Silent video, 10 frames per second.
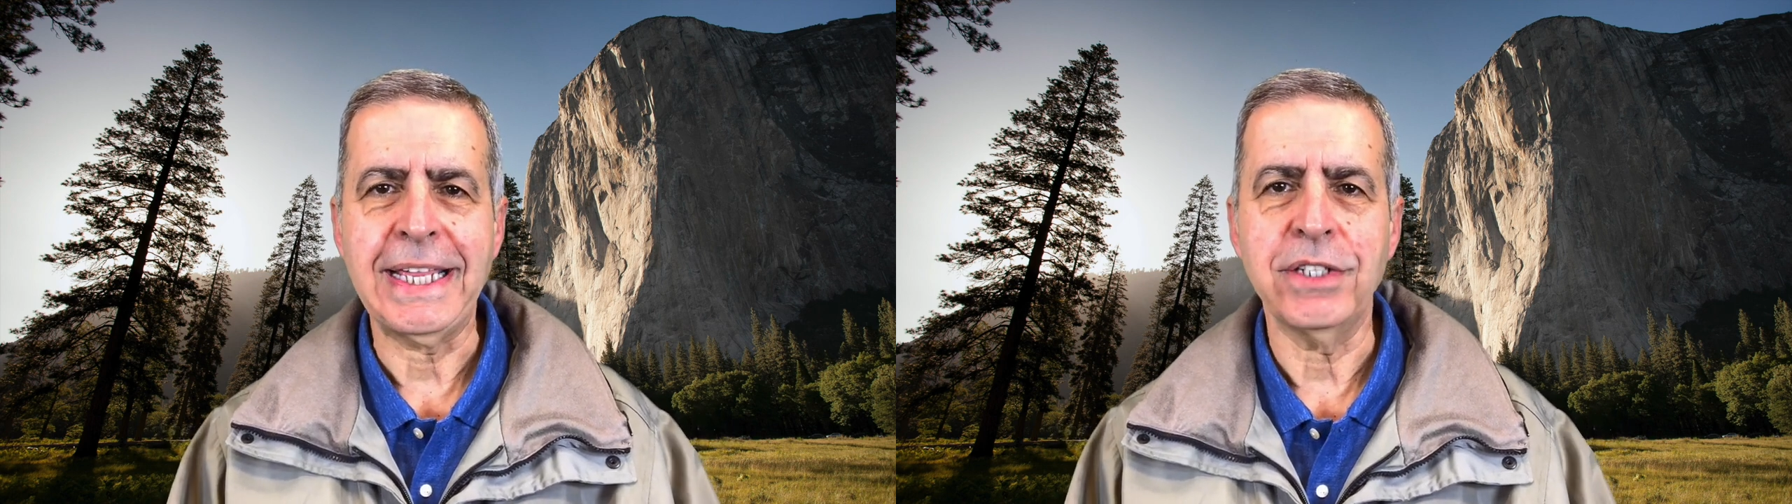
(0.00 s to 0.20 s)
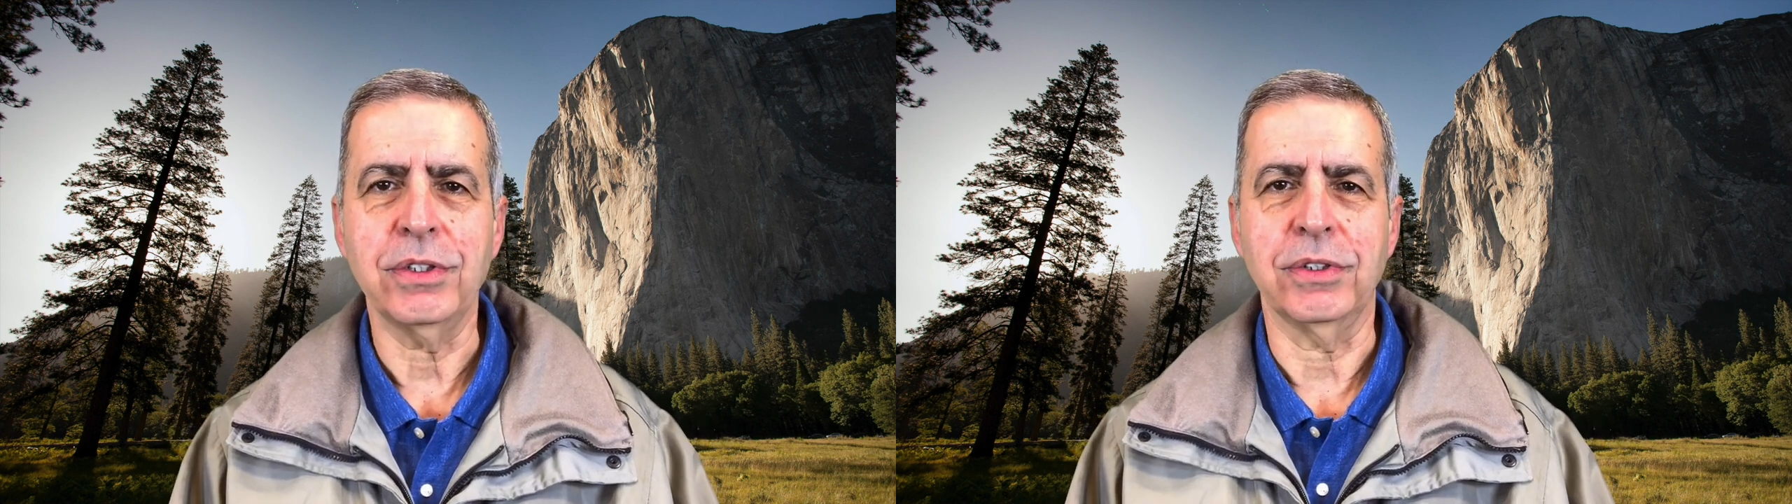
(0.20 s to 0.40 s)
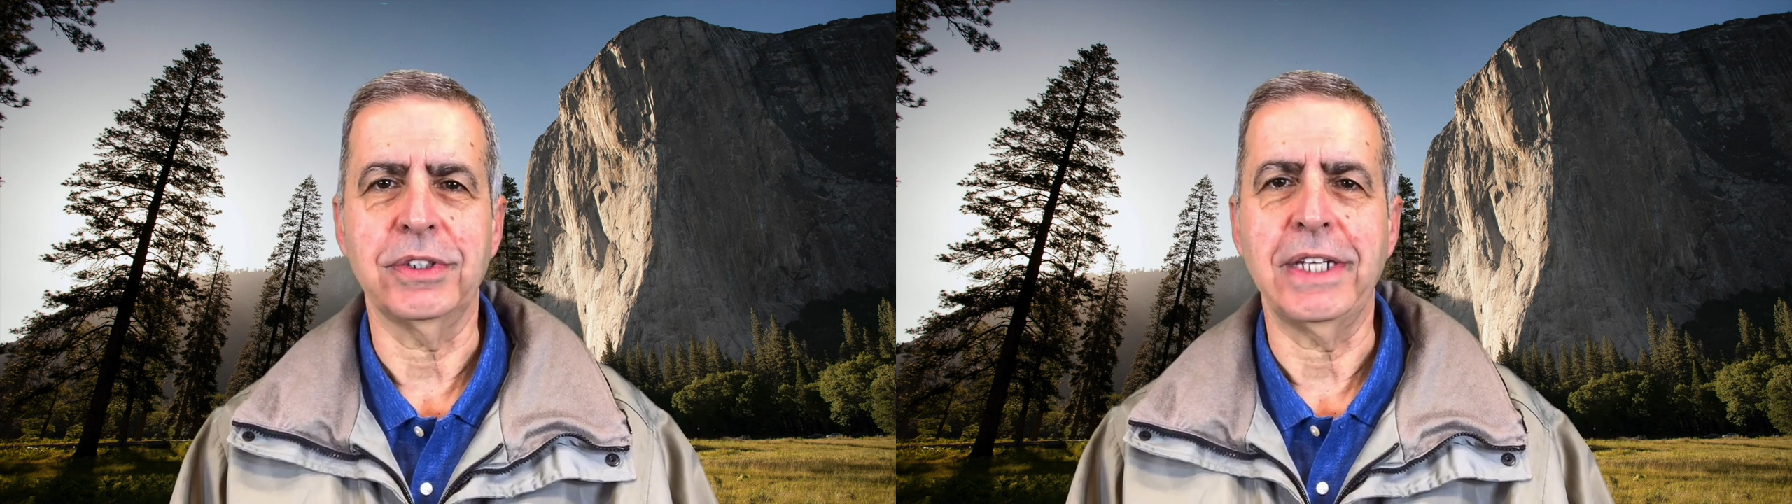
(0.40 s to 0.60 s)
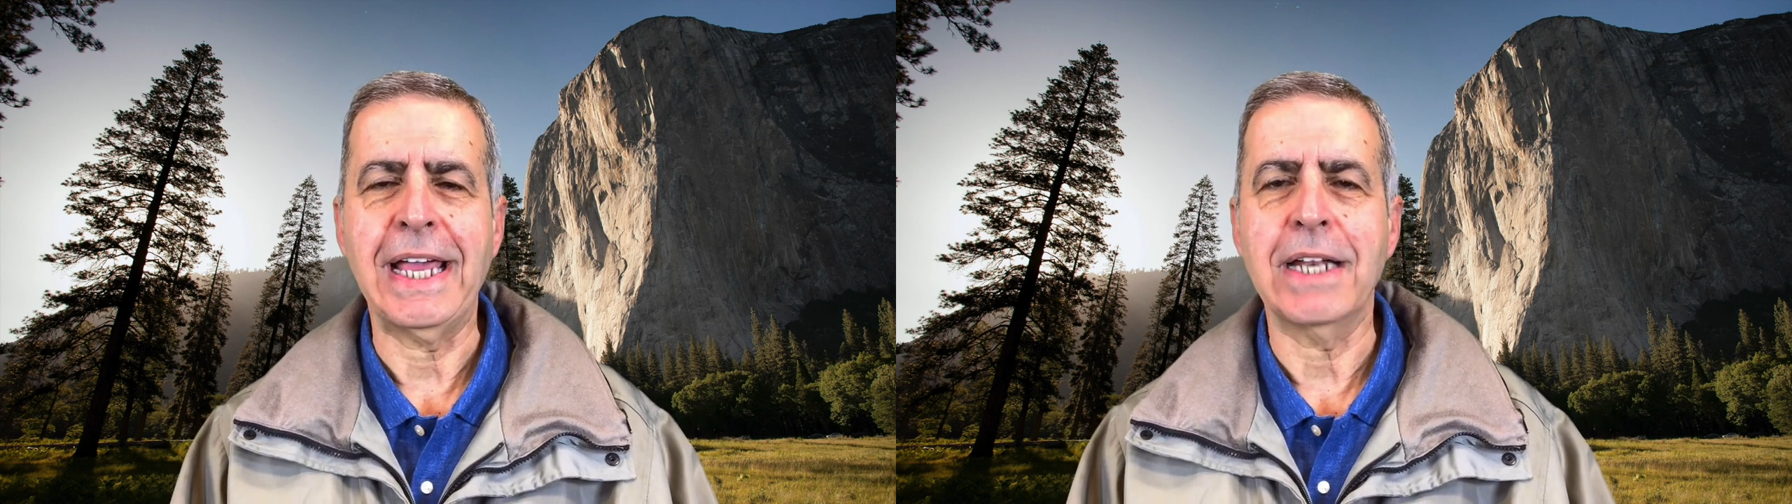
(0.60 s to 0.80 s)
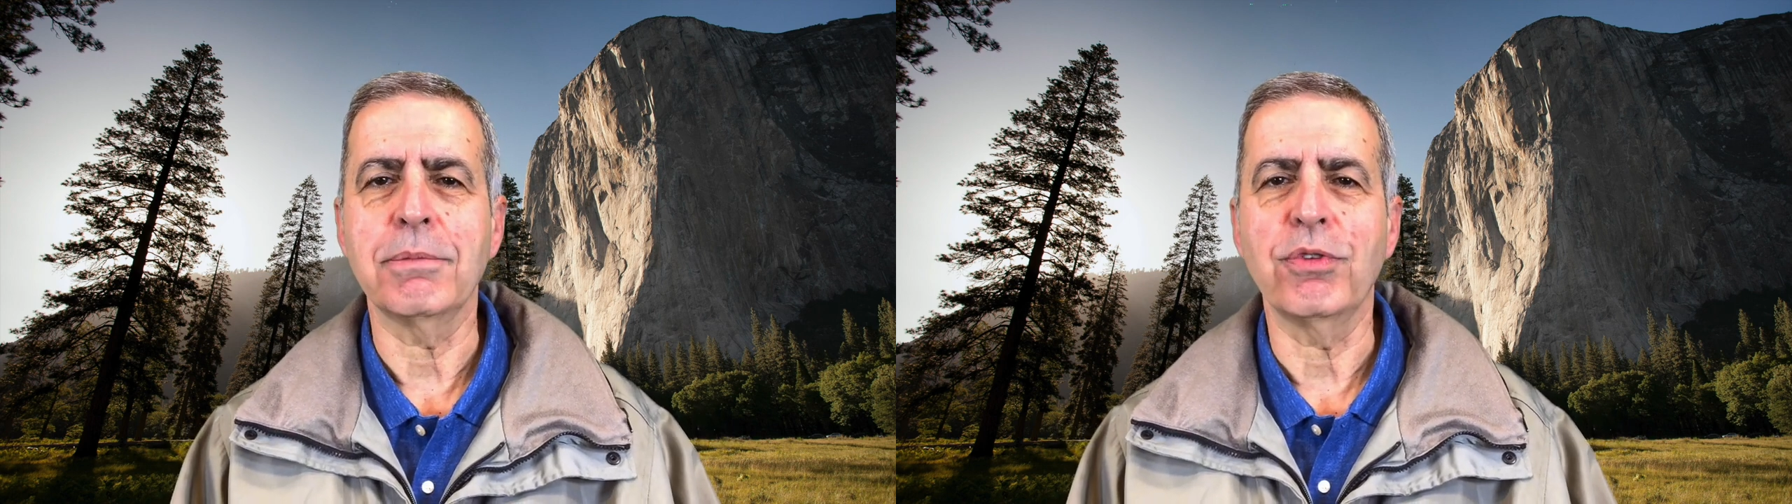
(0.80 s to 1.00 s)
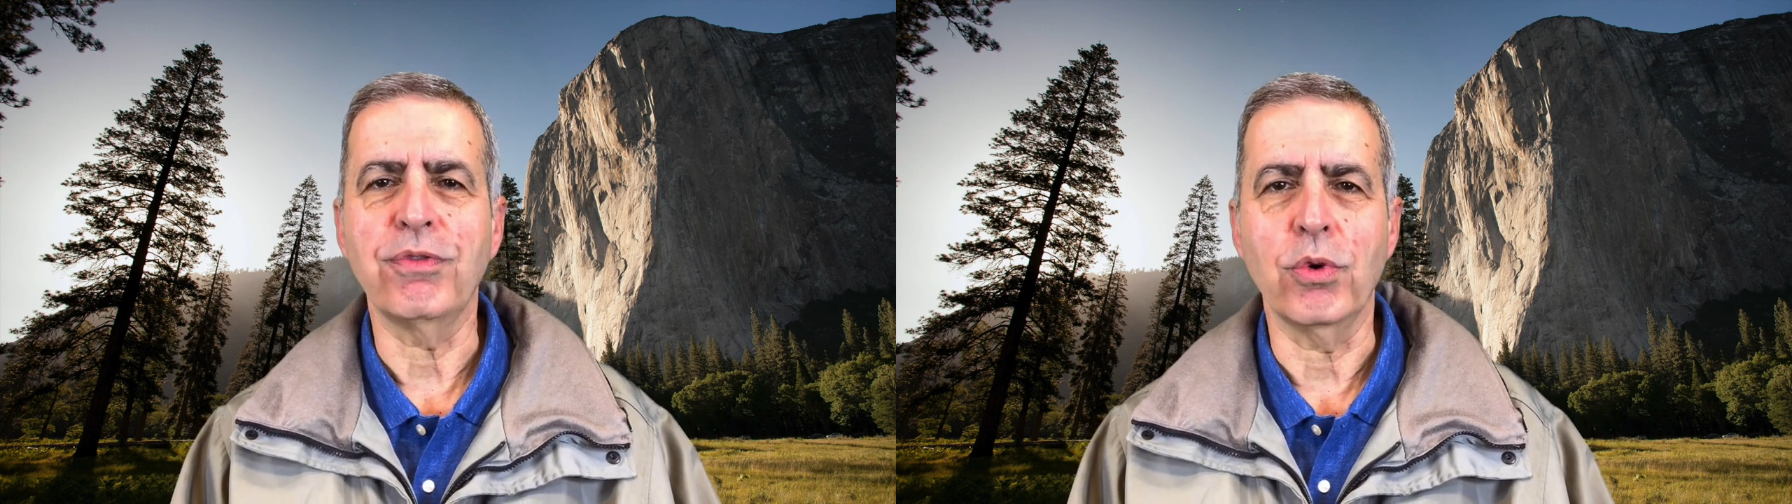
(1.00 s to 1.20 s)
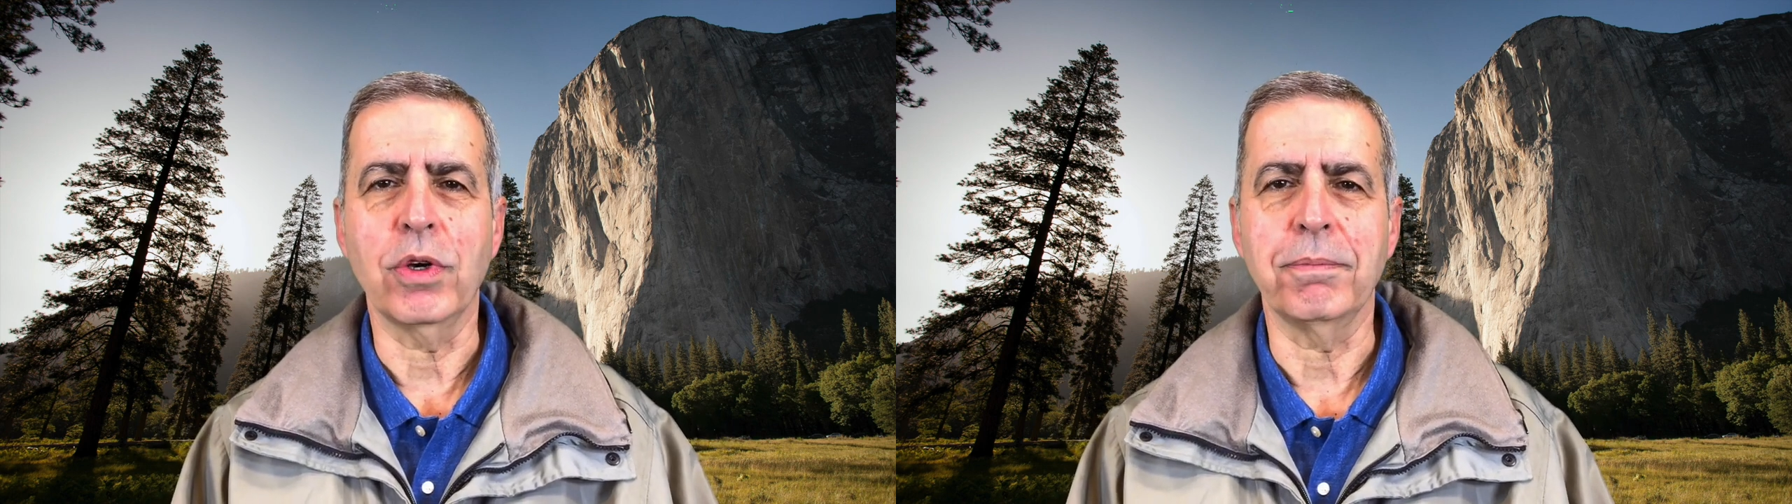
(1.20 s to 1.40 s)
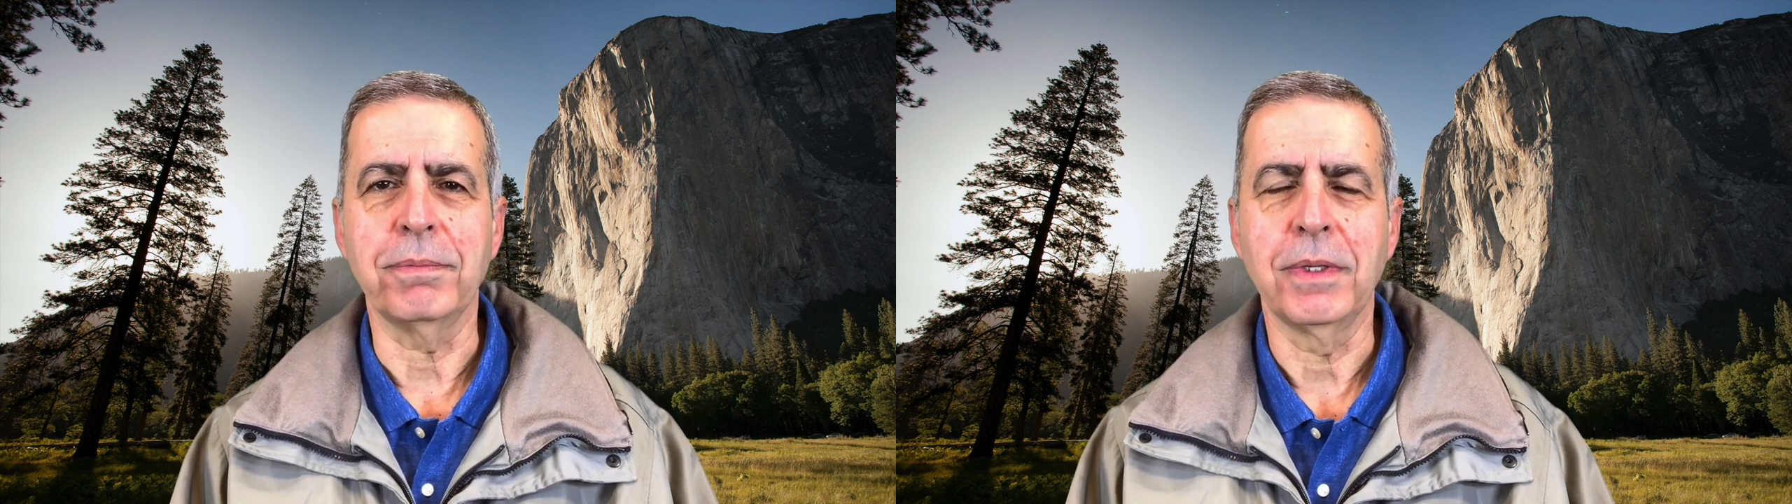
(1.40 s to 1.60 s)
angels in animal form.